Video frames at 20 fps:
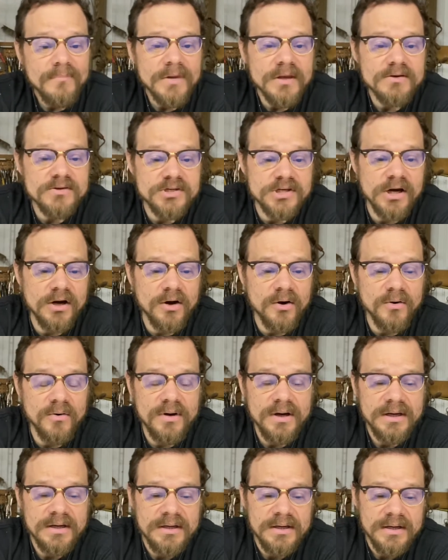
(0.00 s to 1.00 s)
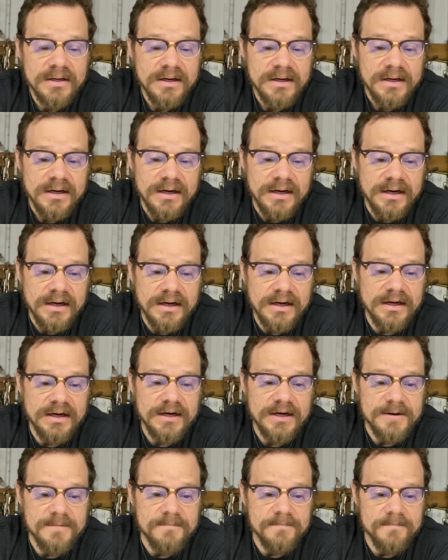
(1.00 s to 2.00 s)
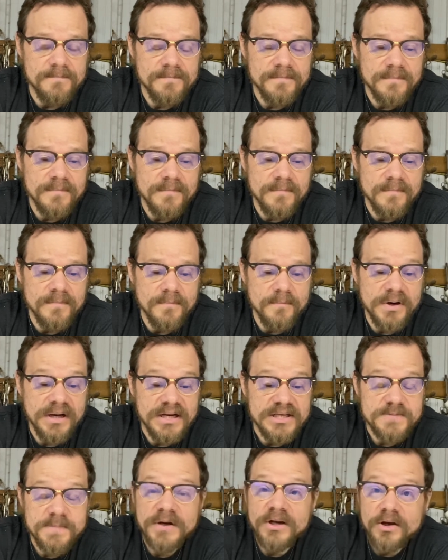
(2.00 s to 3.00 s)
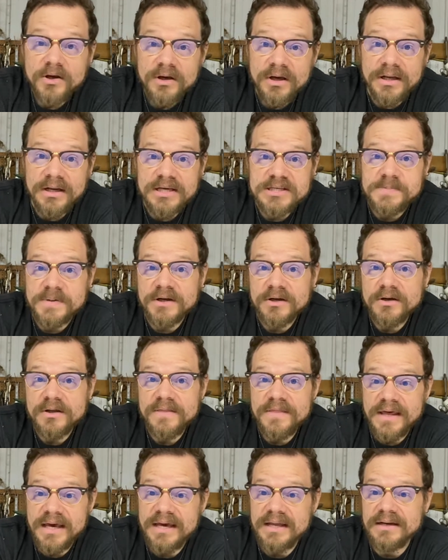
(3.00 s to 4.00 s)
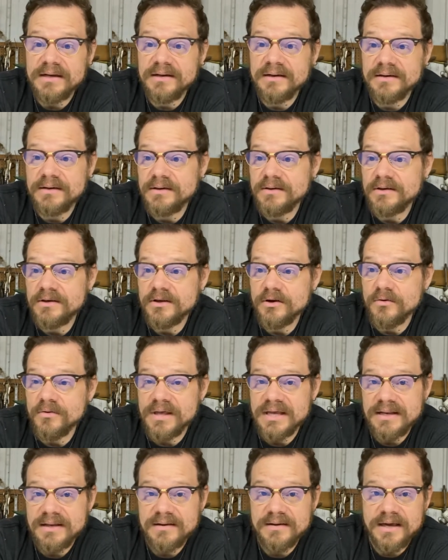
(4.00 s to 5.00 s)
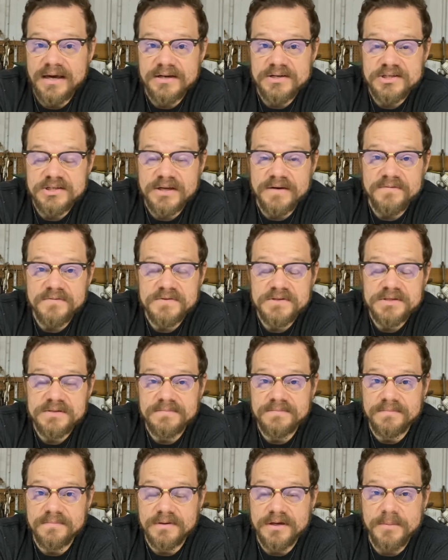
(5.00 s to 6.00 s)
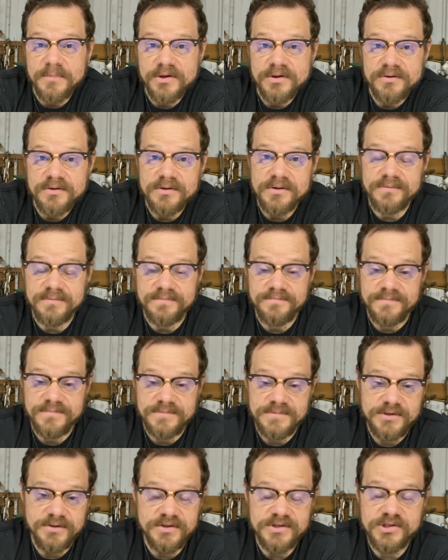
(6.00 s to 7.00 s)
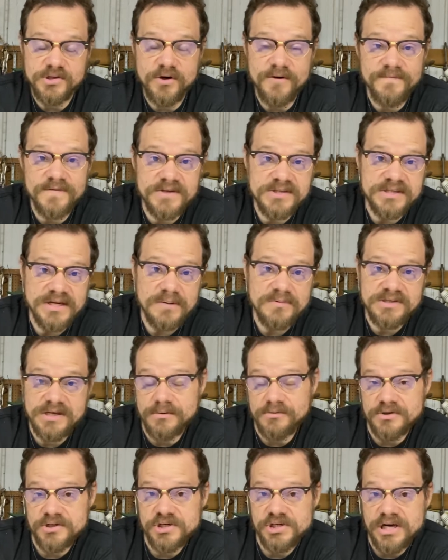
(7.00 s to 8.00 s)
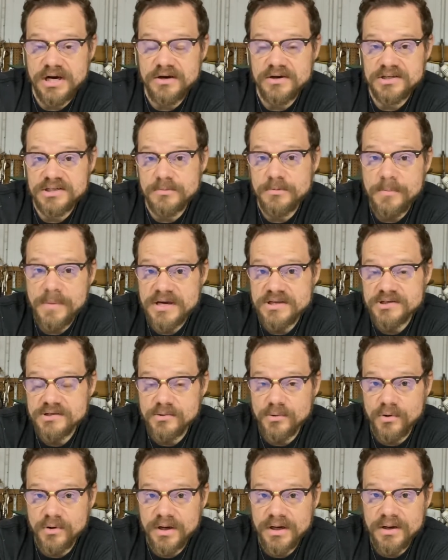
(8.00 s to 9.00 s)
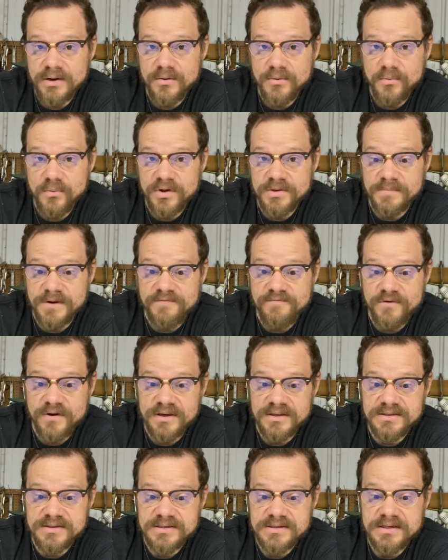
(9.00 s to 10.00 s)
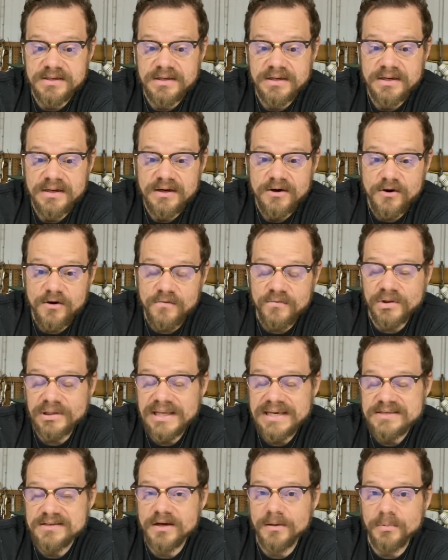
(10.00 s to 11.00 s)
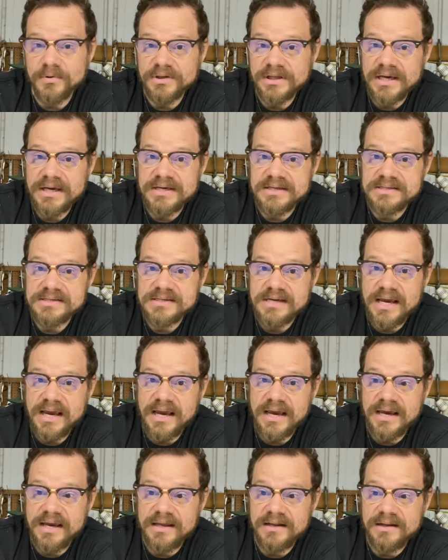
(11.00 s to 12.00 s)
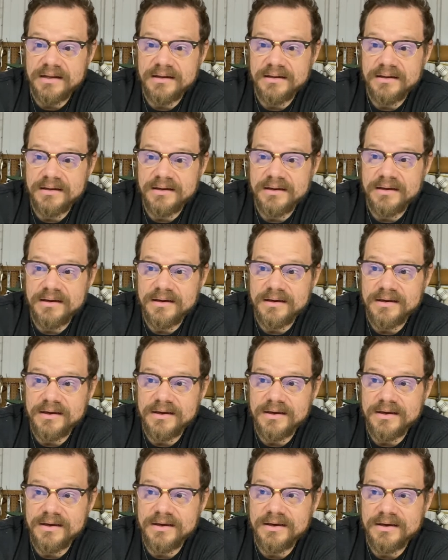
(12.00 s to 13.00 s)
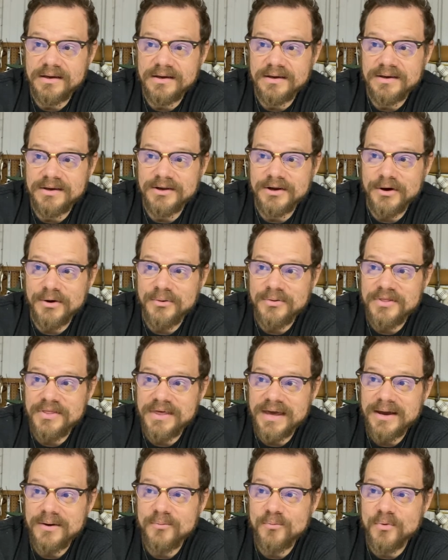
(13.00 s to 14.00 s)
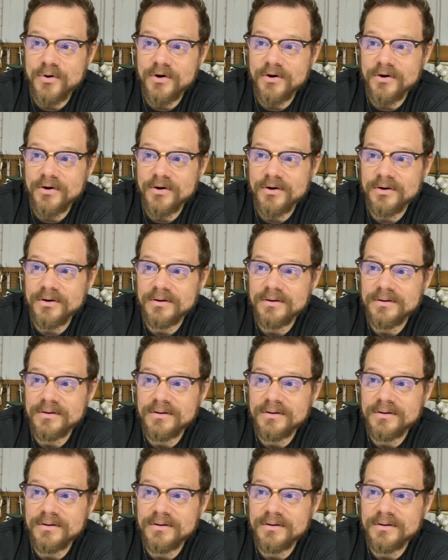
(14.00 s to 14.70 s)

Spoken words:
So, um, but it's been good. It's been good that, that kind of stuff's coming to the surface. And I was able to share some of my story with my friends over the last couple of days. And, they were